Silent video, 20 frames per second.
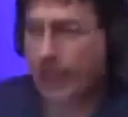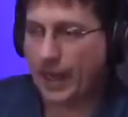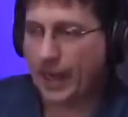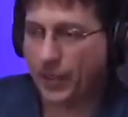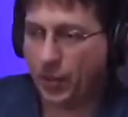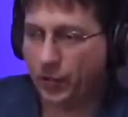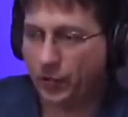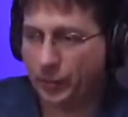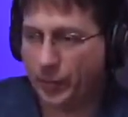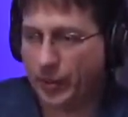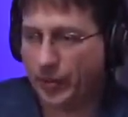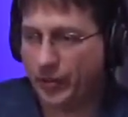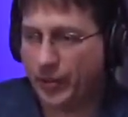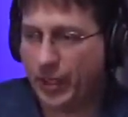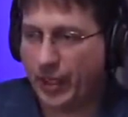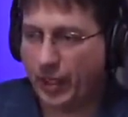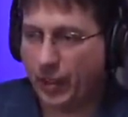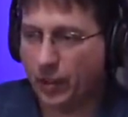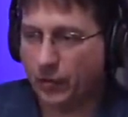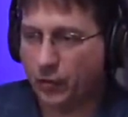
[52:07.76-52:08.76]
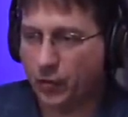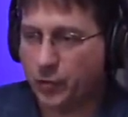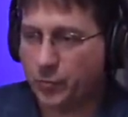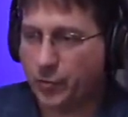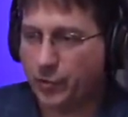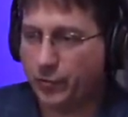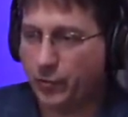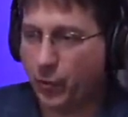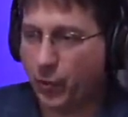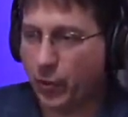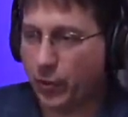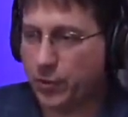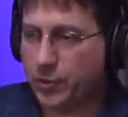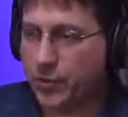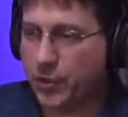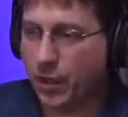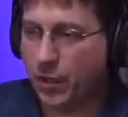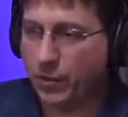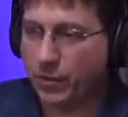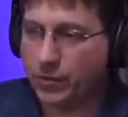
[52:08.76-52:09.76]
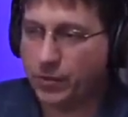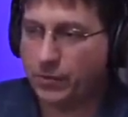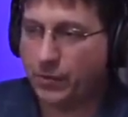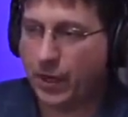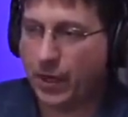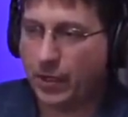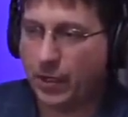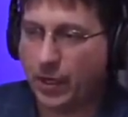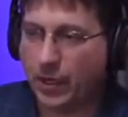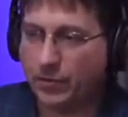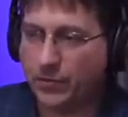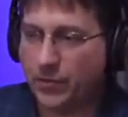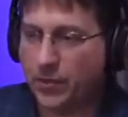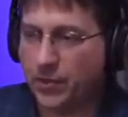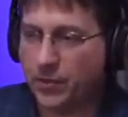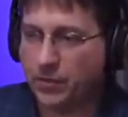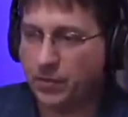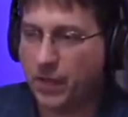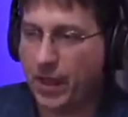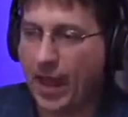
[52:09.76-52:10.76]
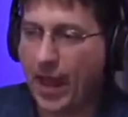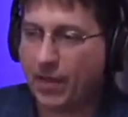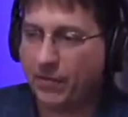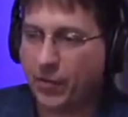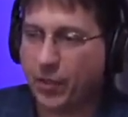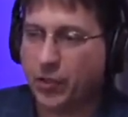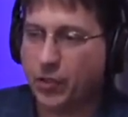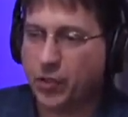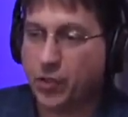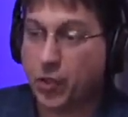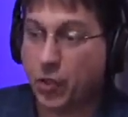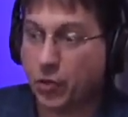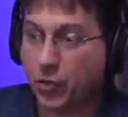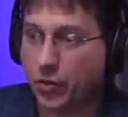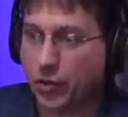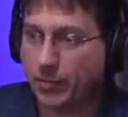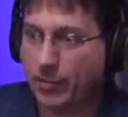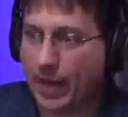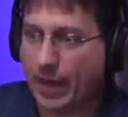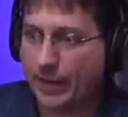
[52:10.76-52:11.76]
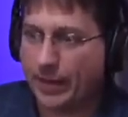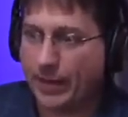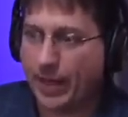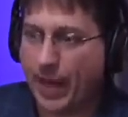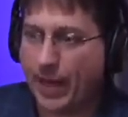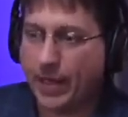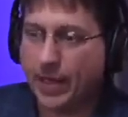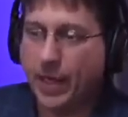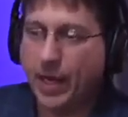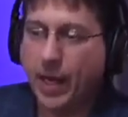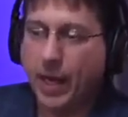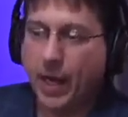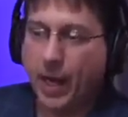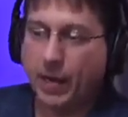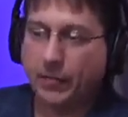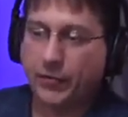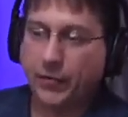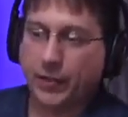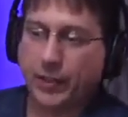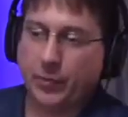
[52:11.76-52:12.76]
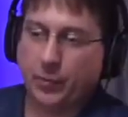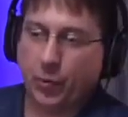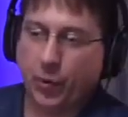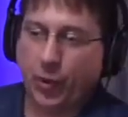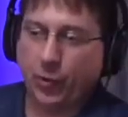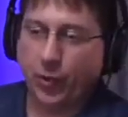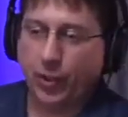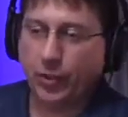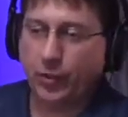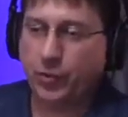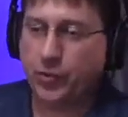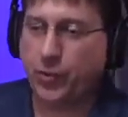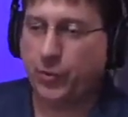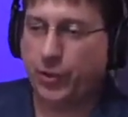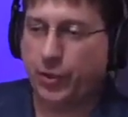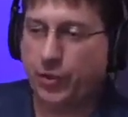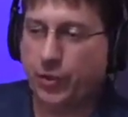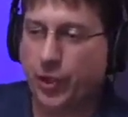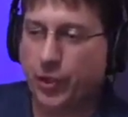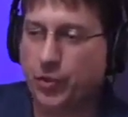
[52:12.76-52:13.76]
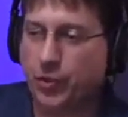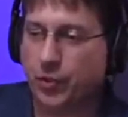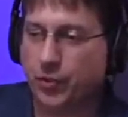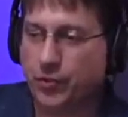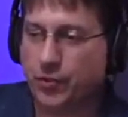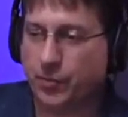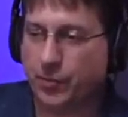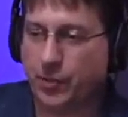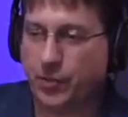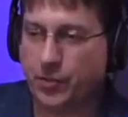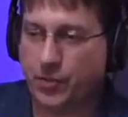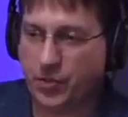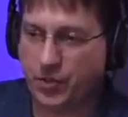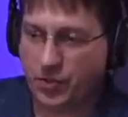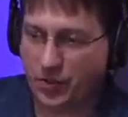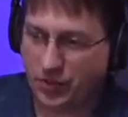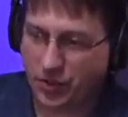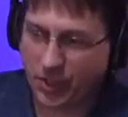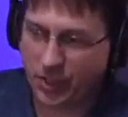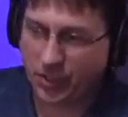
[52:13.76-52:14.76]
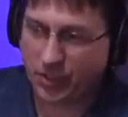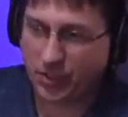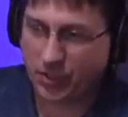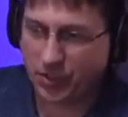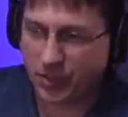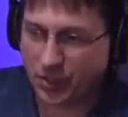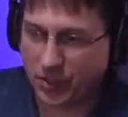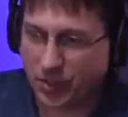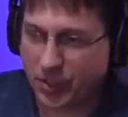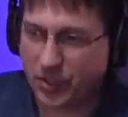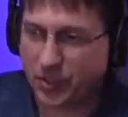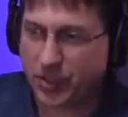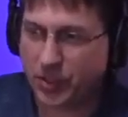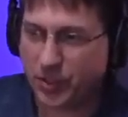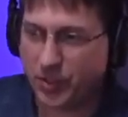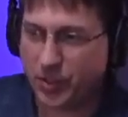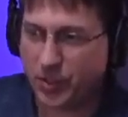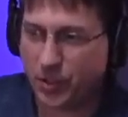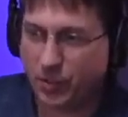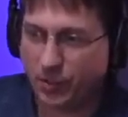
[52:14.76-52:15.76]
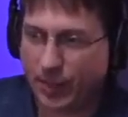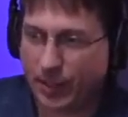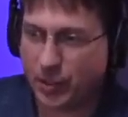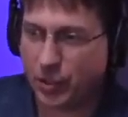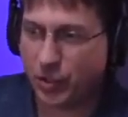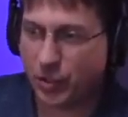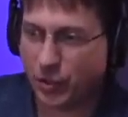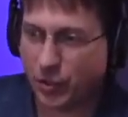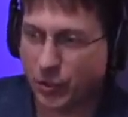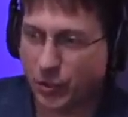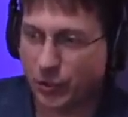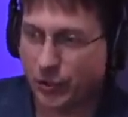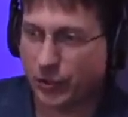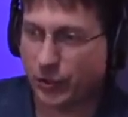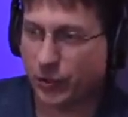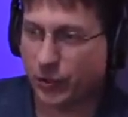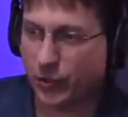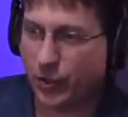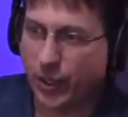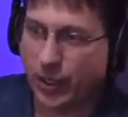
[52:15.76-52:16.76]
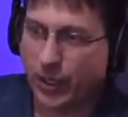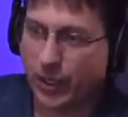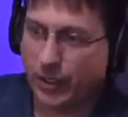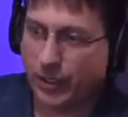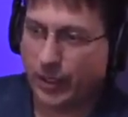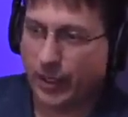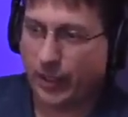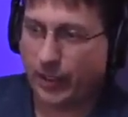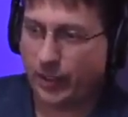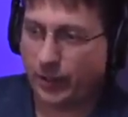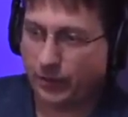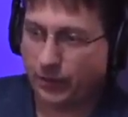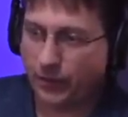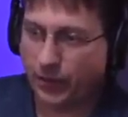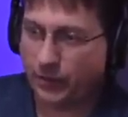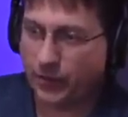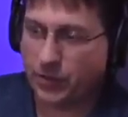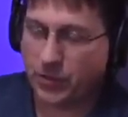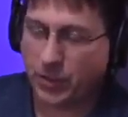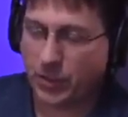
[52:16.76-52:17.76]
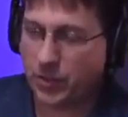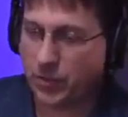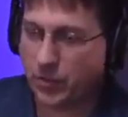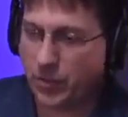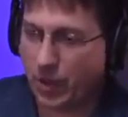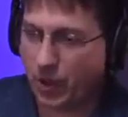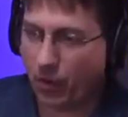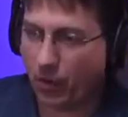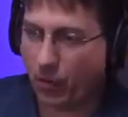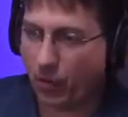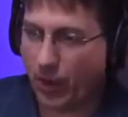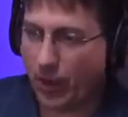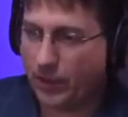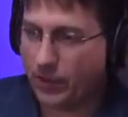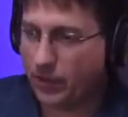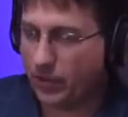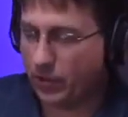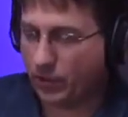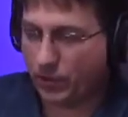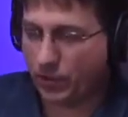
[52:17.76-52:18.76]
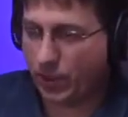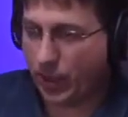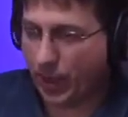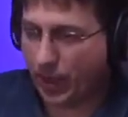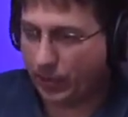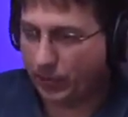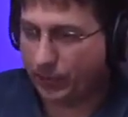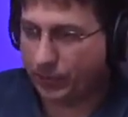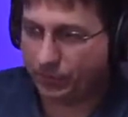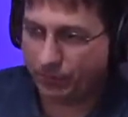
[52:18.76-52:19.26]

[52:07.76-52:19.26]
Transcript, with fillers: there have been takeovers before, so it's fair enough to have concern about that. Philippe, what I want to do is I want to touch on some of the statistics that you mentioned earlier, like the 56 terawatts of